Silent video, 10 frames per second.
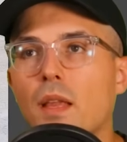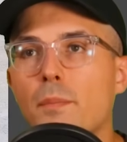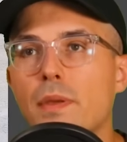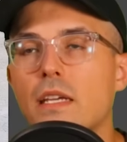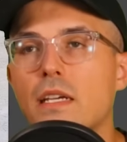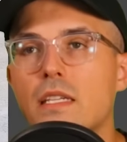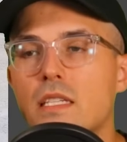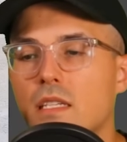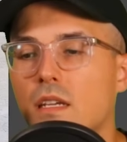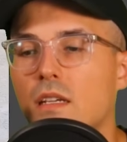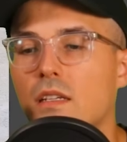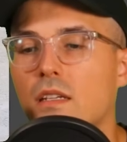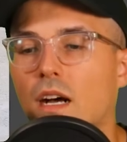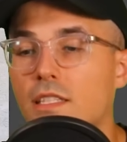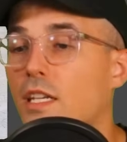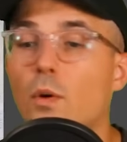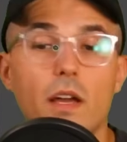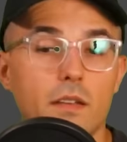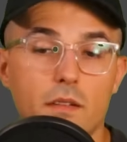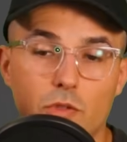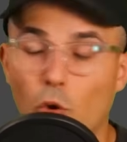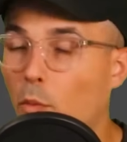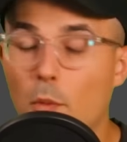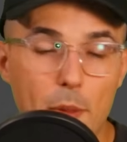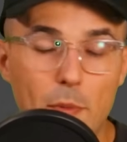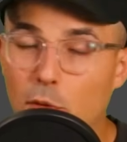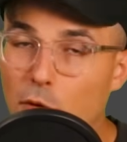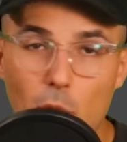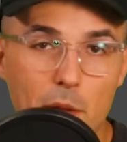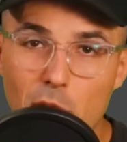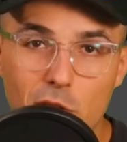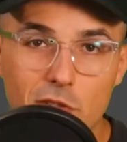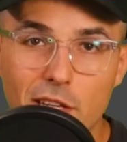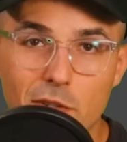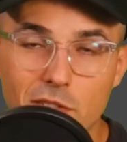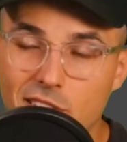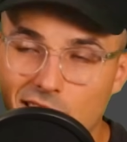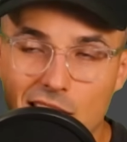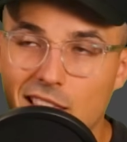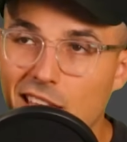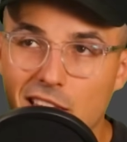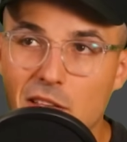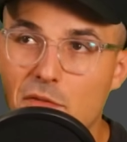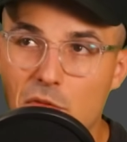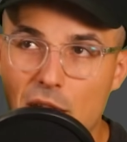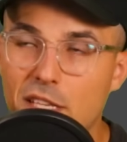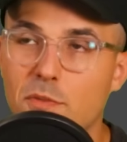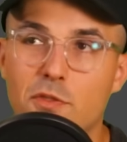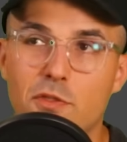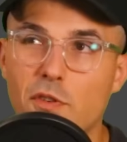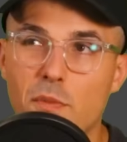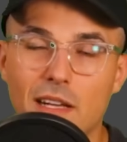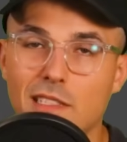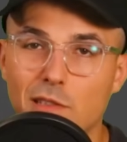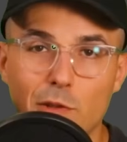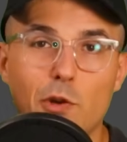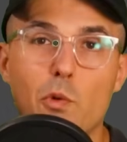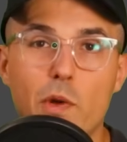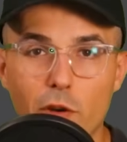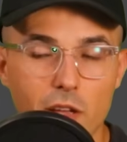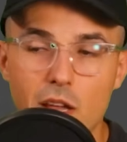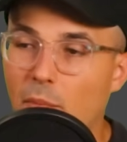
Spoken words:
Because I'll tell you what, normal people who don't ride motorcycles, they think that the vast majority of bikes look weird.